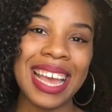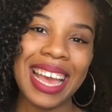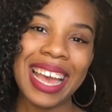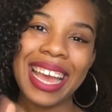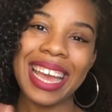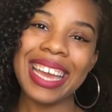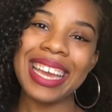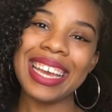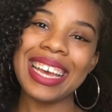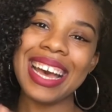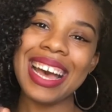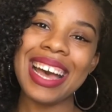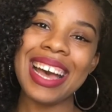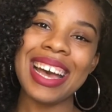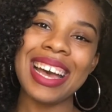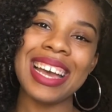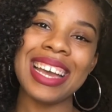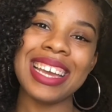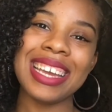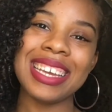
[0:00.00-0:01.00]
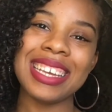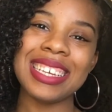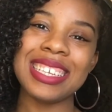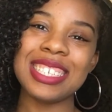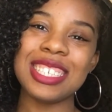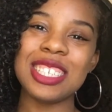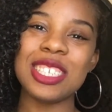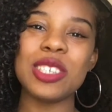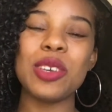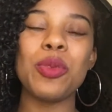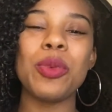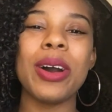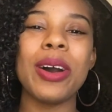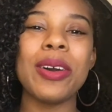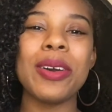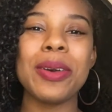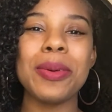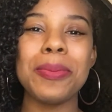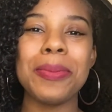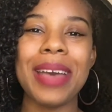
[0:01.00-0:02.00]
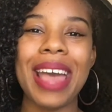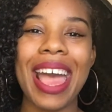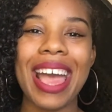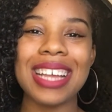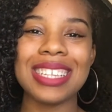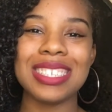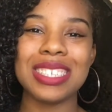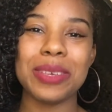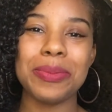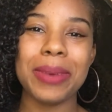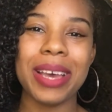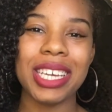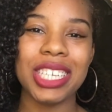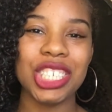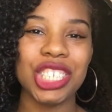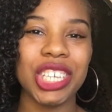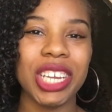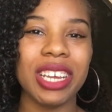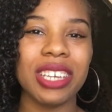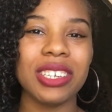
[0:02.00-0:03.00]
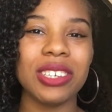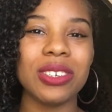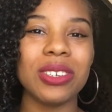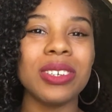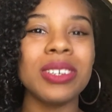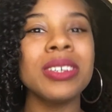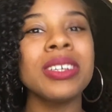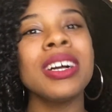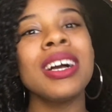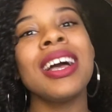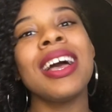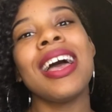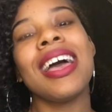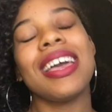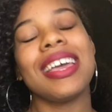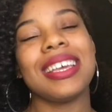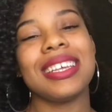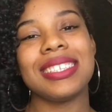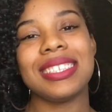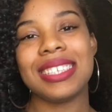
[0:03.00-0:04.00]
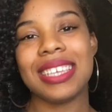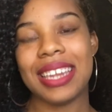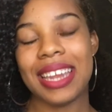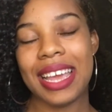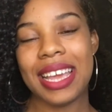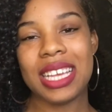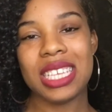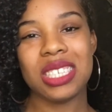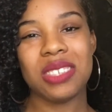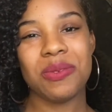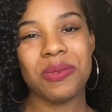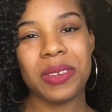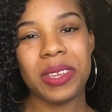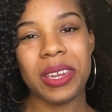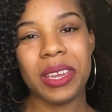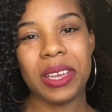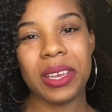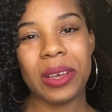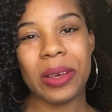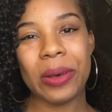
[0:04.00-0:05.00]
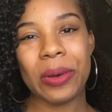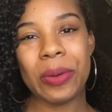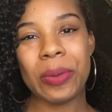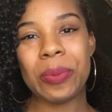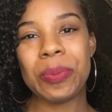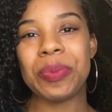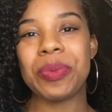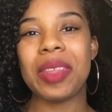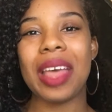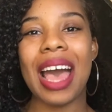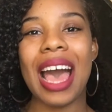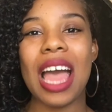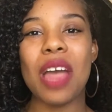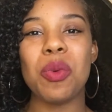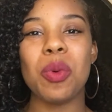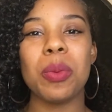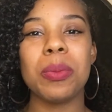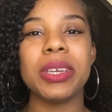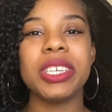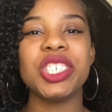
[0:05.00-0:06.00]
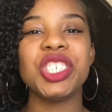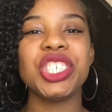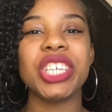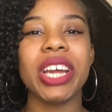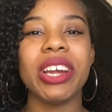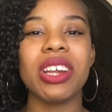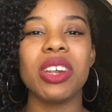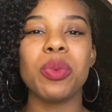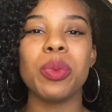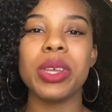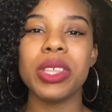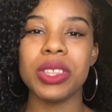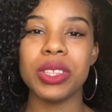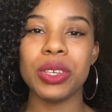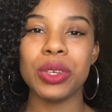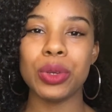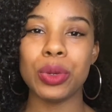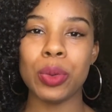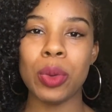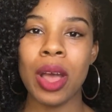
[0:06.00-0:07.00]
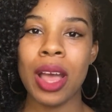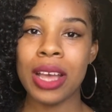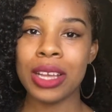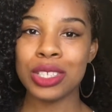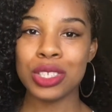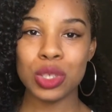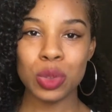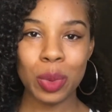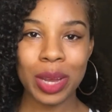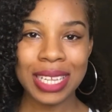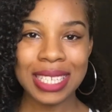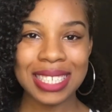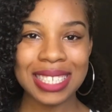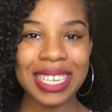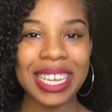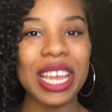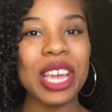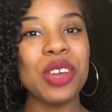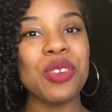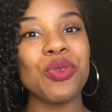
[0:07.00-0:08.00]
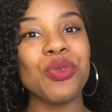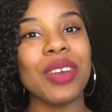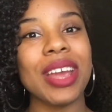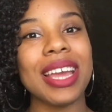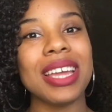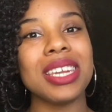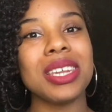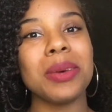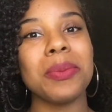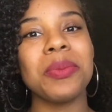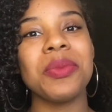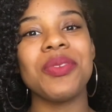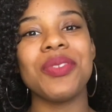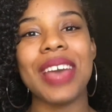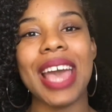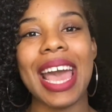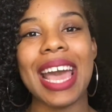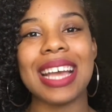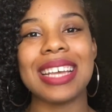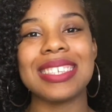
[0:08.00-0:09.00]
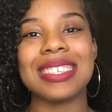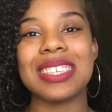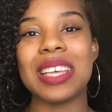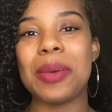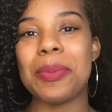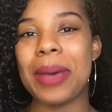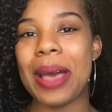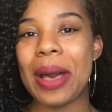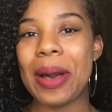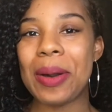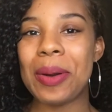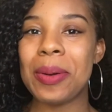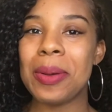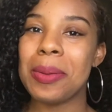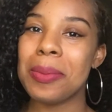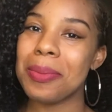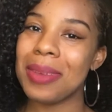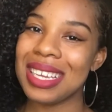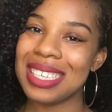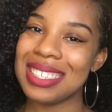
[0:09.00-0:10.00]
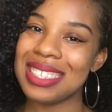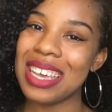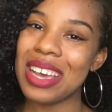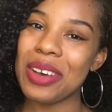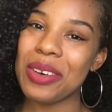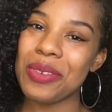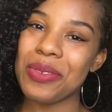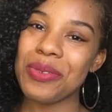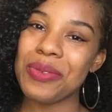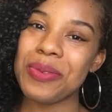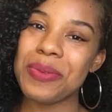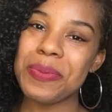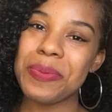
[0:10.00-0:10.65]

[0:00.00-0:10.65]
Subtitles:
Hey guys, welcome back to my channel. In today's video, I will be sharing with you 20 random facts about myself.